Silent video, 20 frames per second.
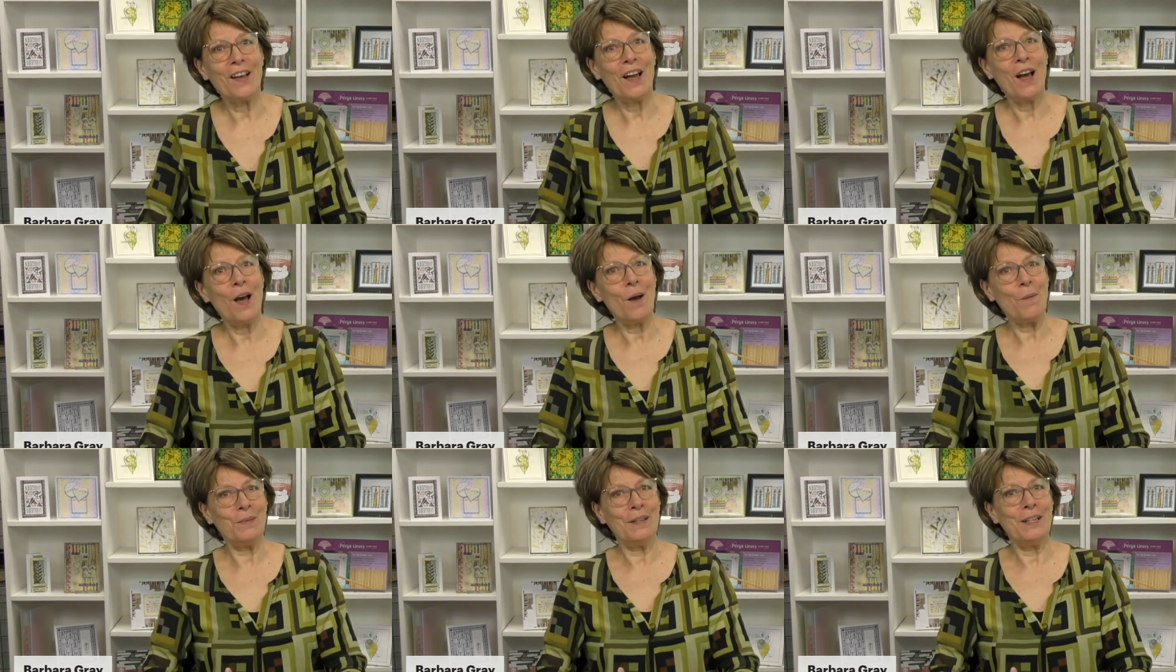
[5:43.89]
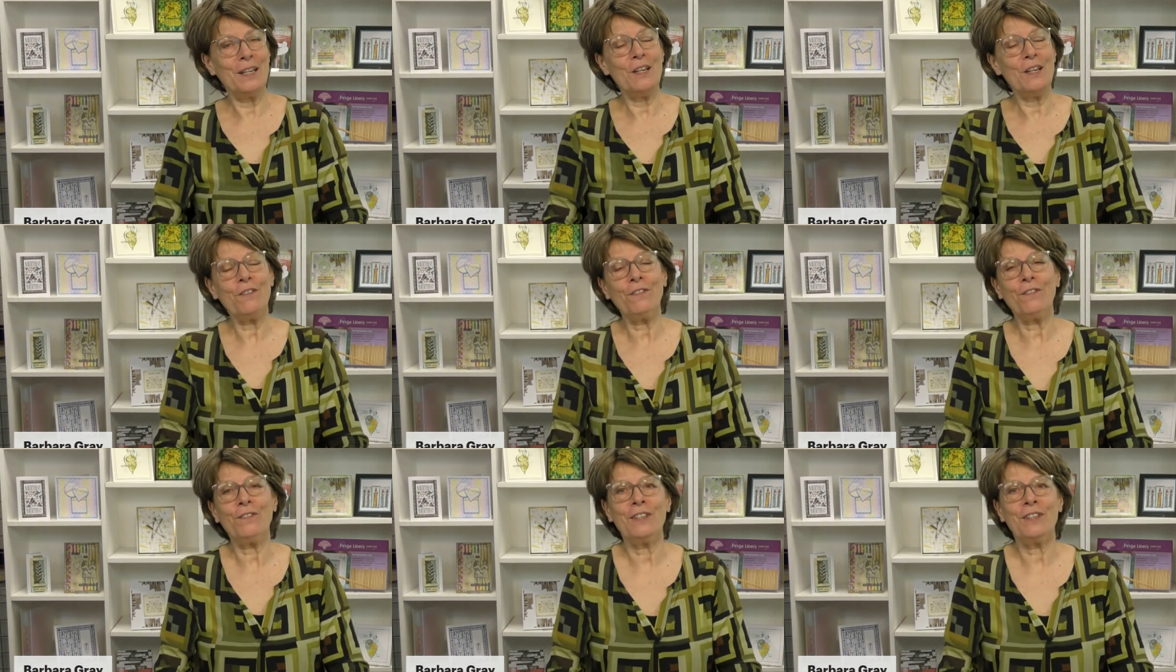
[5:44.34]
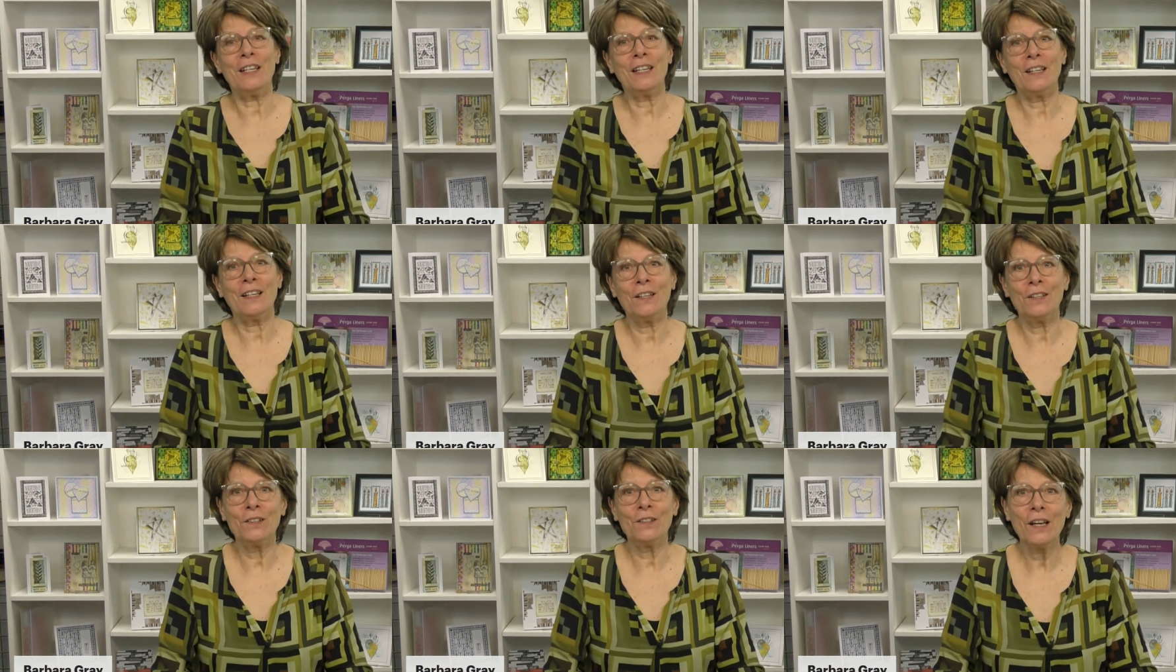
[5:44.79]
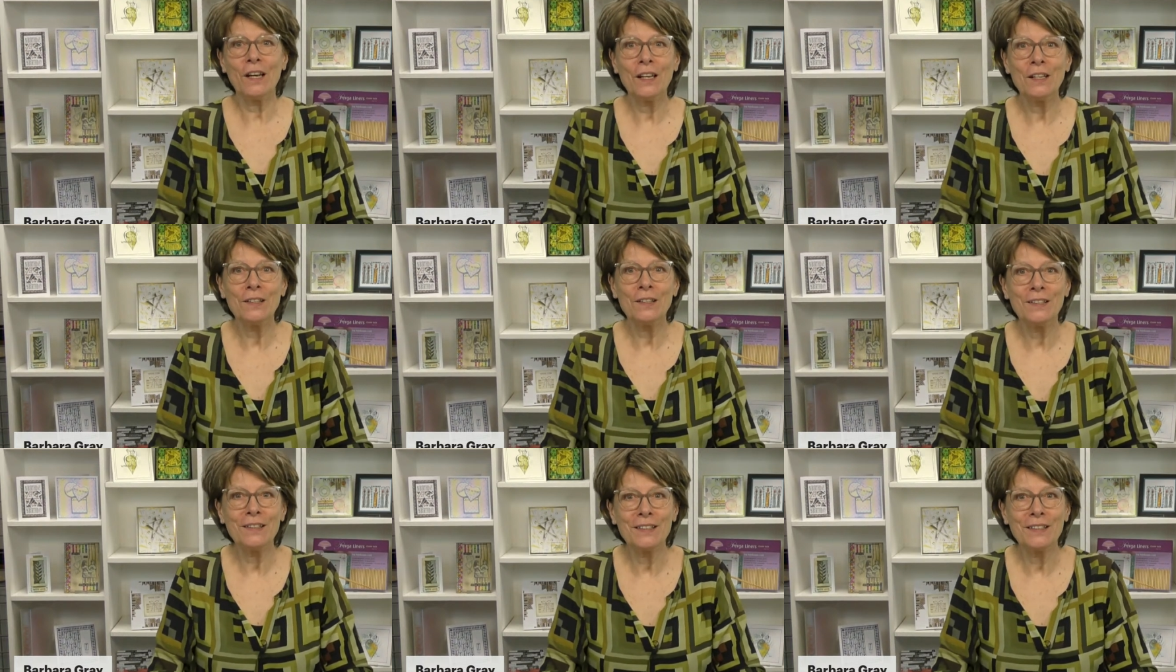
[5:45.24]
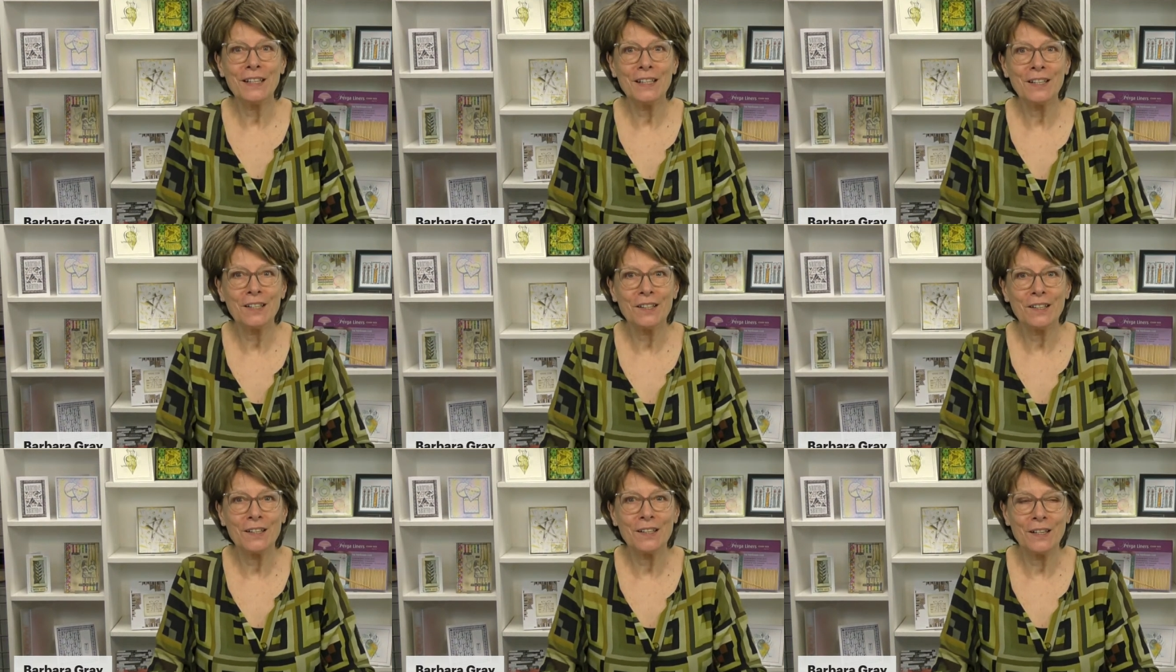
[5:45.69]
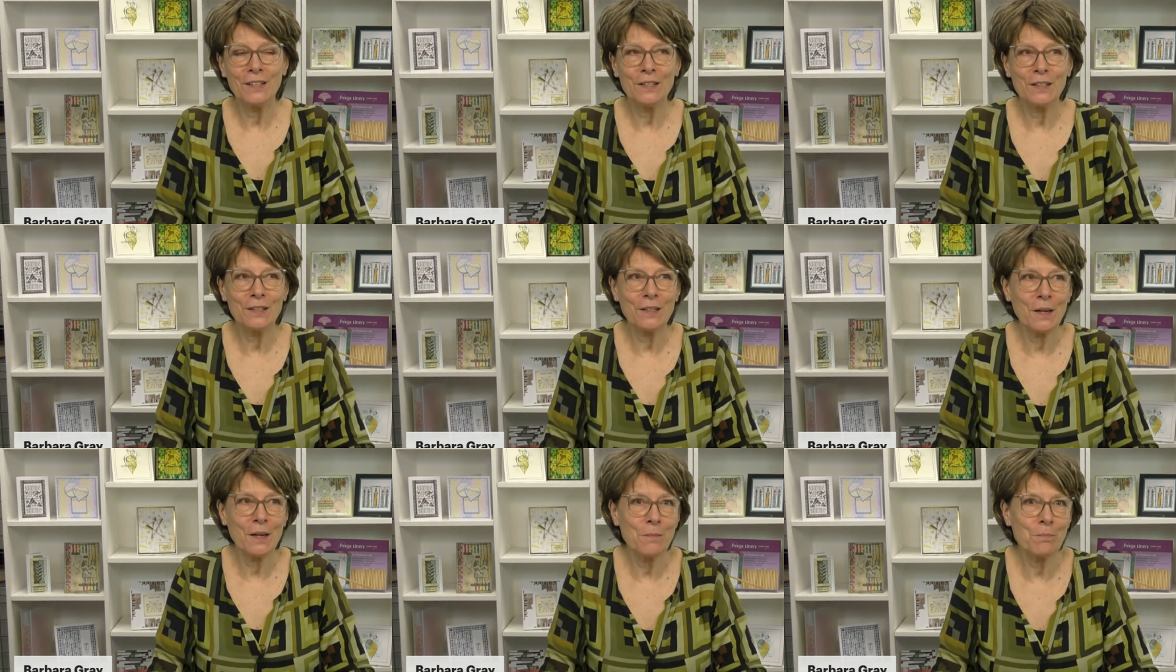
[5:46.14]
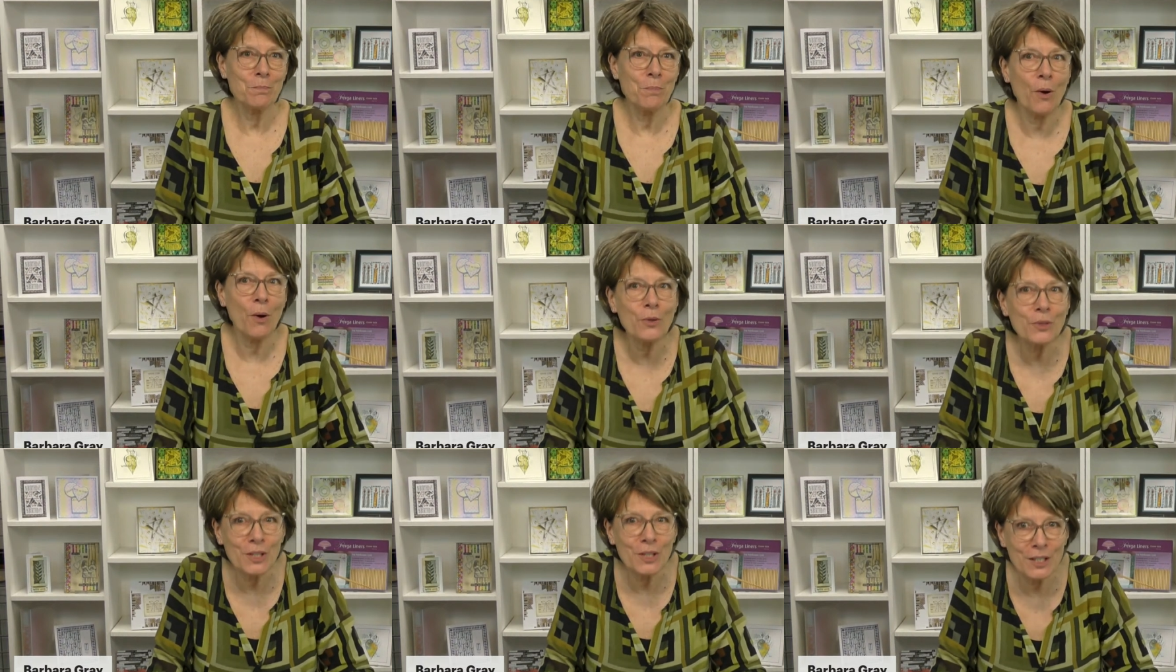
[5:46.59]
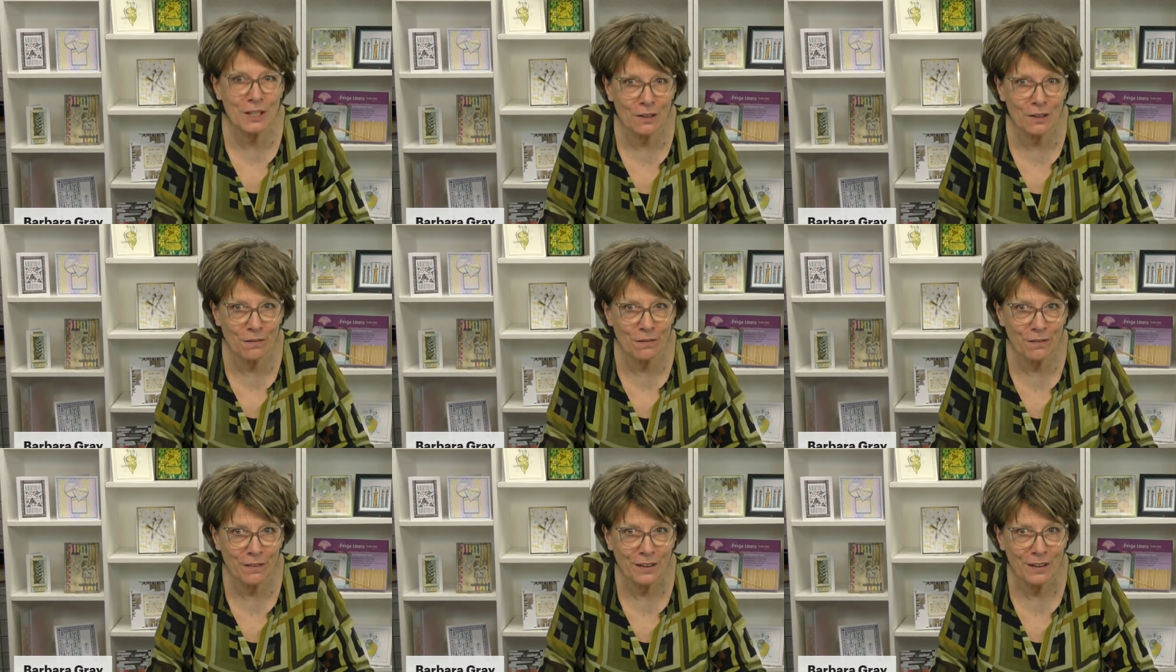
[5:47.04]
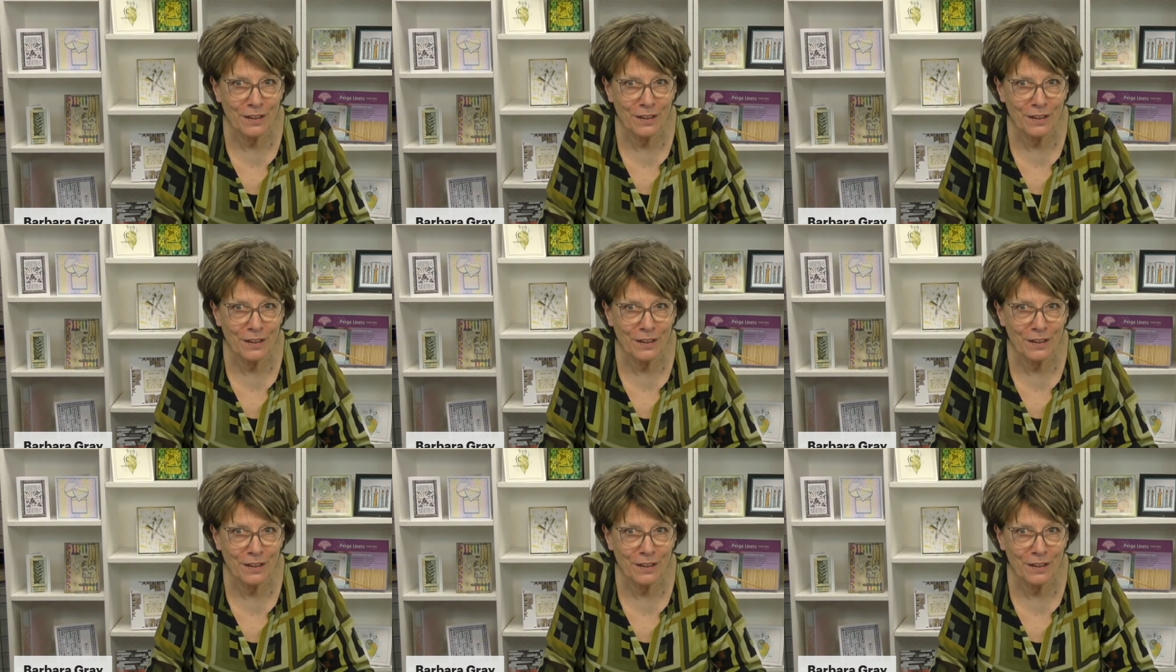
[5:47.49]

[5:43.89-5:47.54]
uplifting and and and and positive